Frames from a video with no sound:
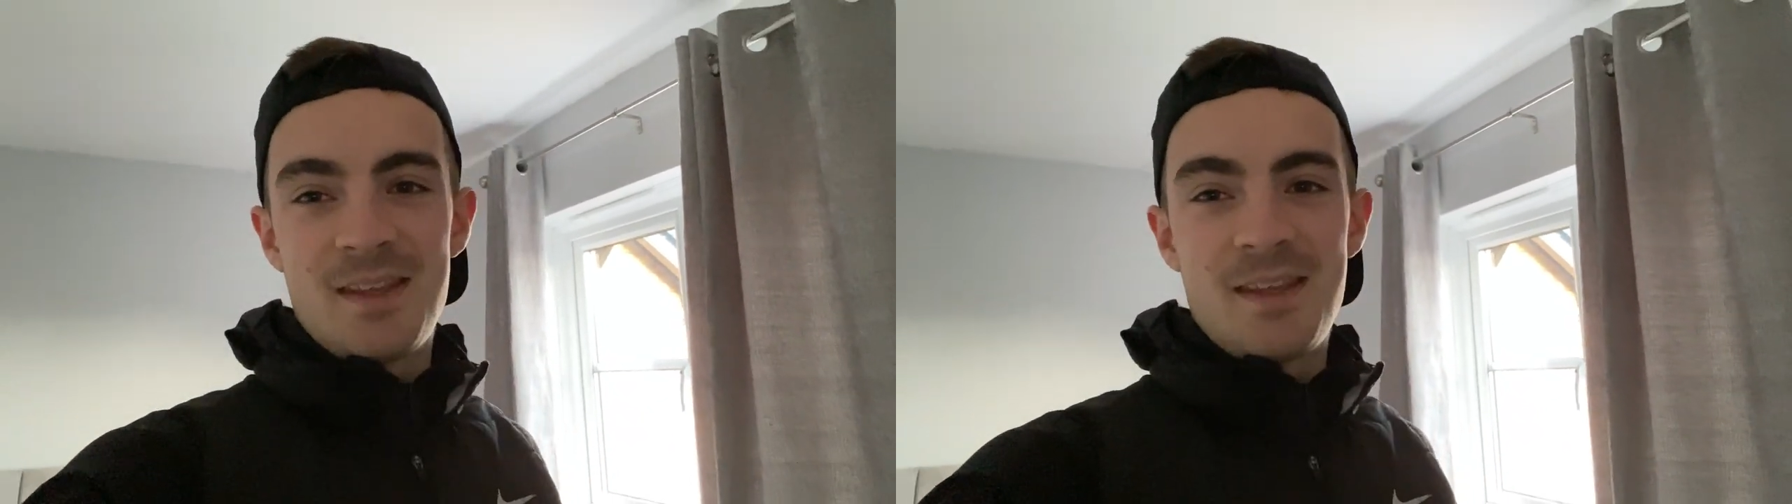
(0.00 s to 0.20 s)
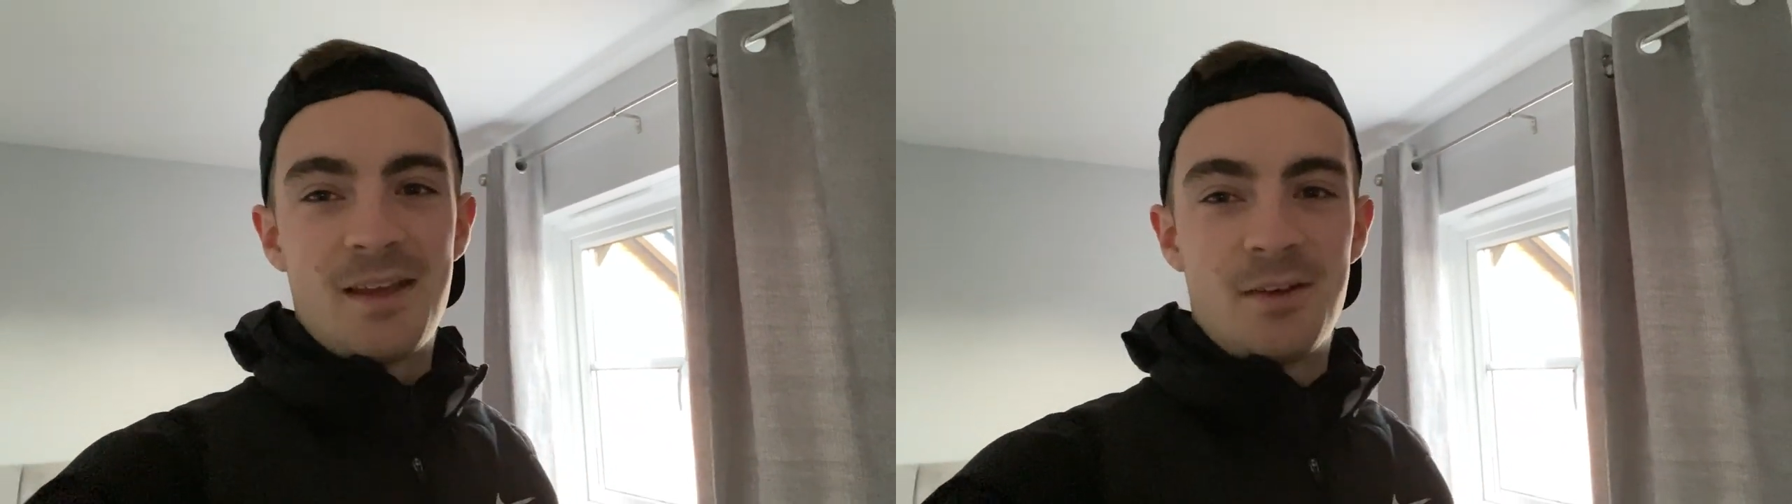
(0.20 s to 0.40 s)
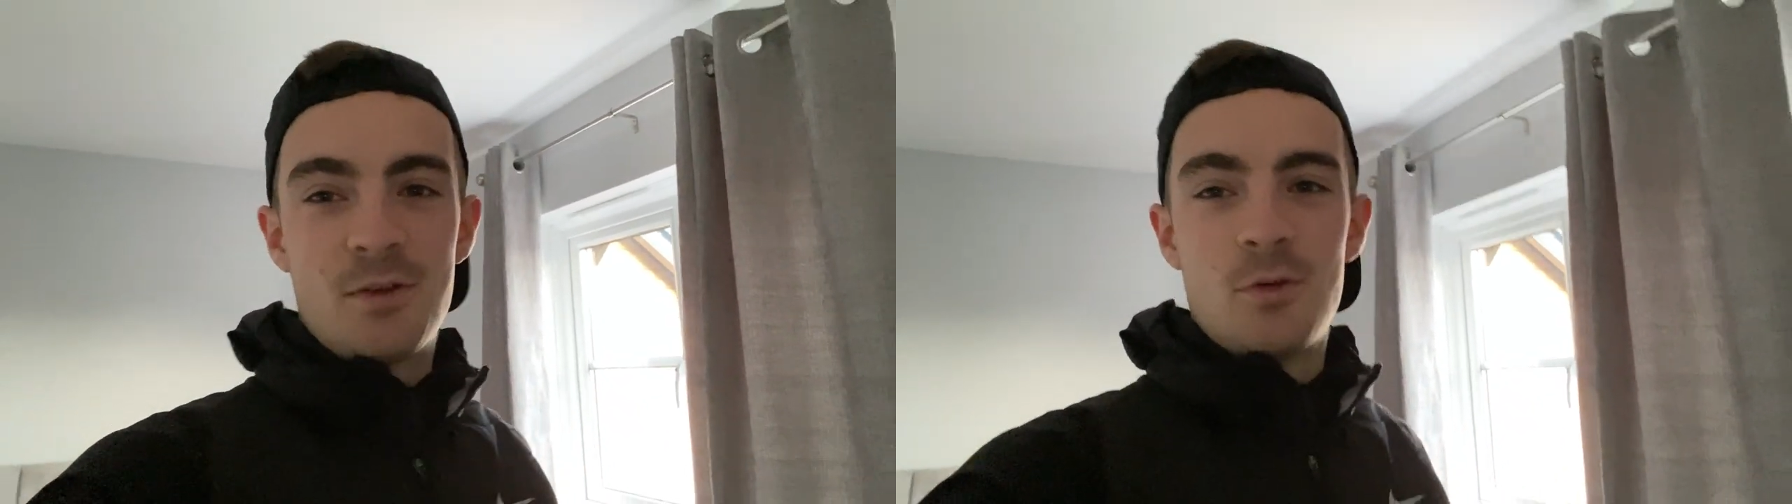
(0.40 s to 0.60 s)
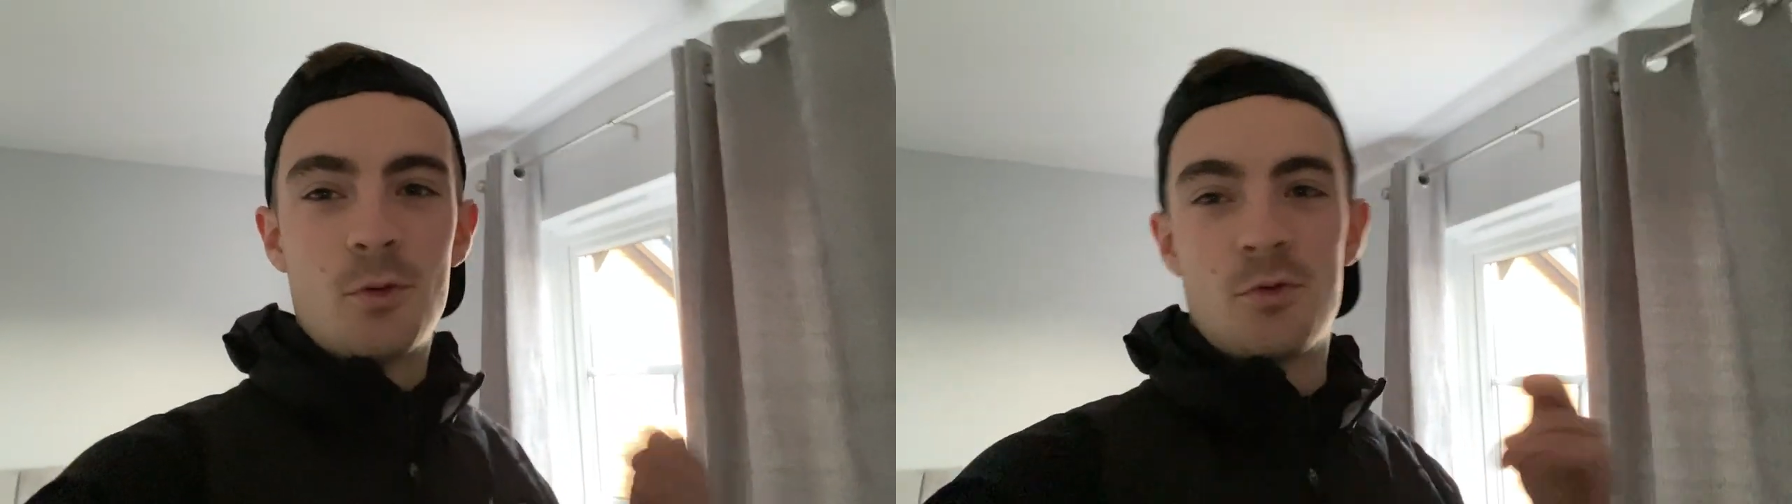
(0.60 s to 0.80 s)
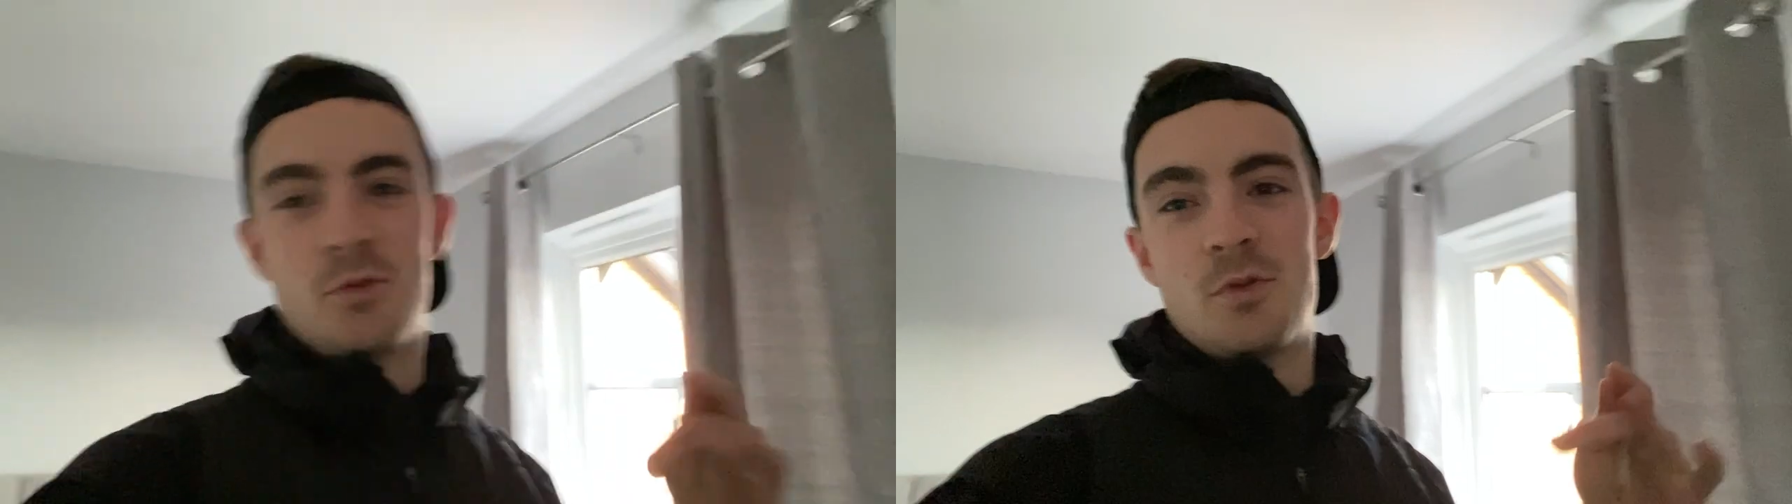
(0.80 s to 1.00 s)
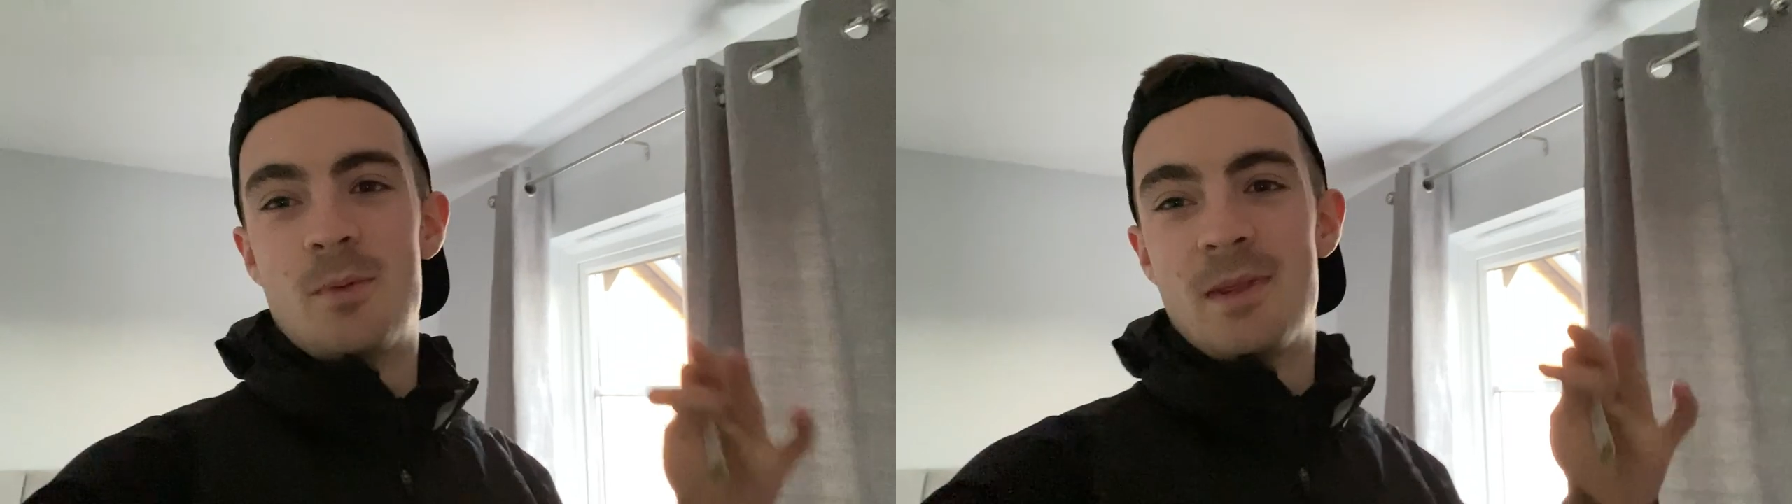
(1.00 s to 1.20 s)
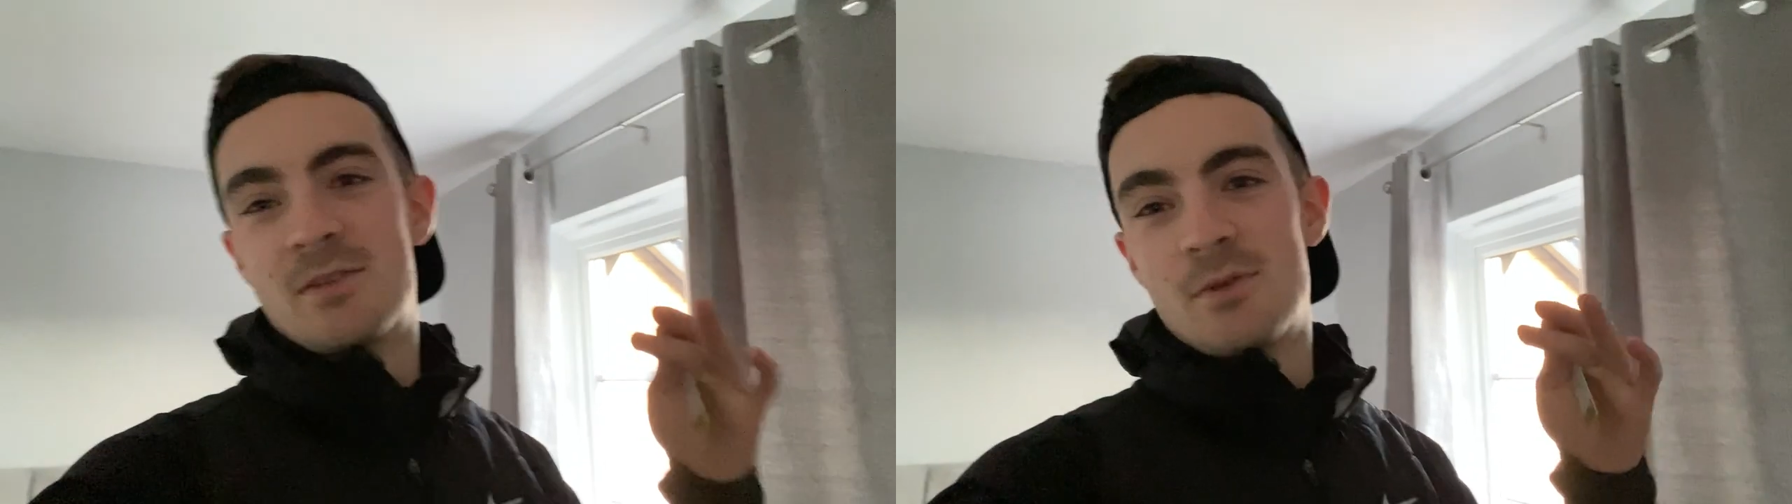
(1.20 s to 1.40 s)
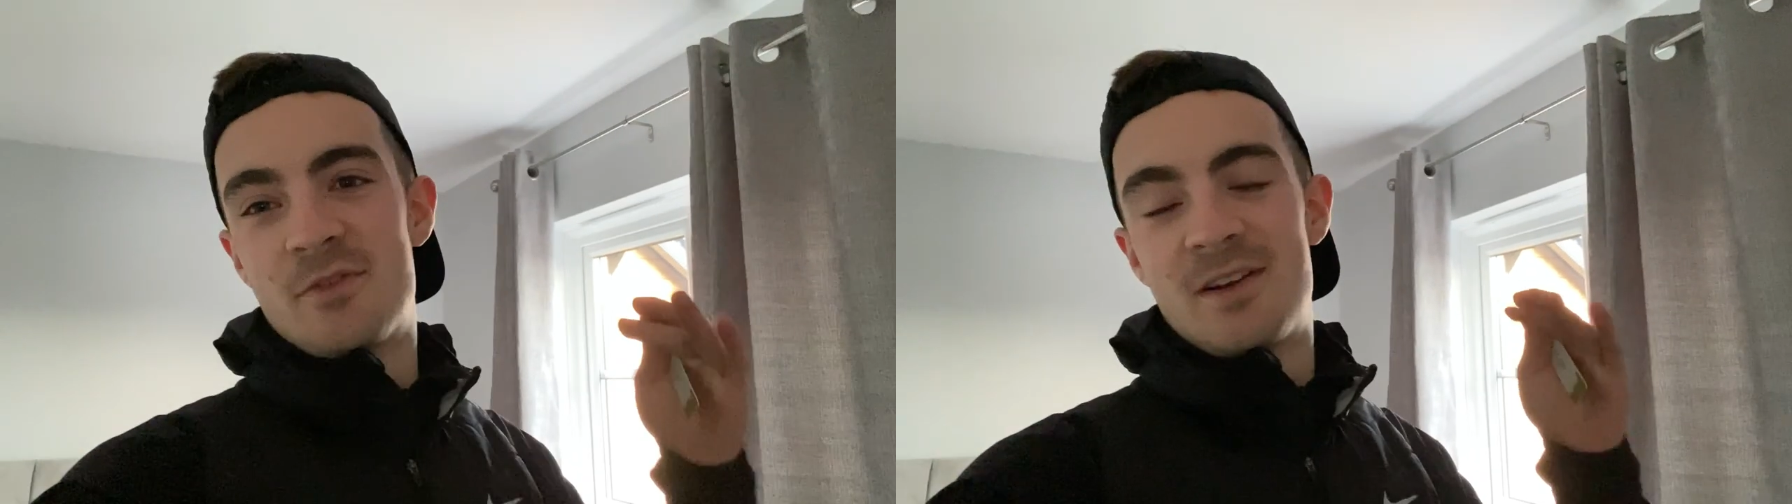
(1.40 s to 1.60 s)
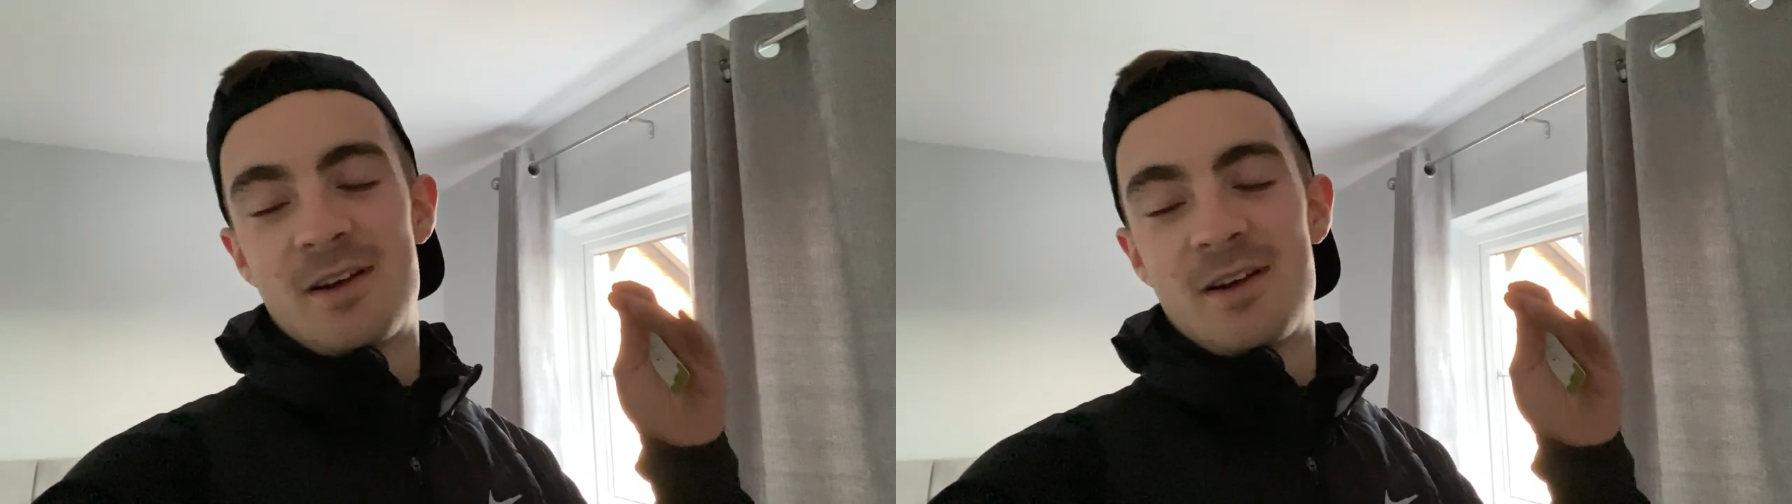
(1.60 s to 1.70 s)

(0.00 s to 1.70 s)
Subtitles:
yeah, not normally the sort of thing I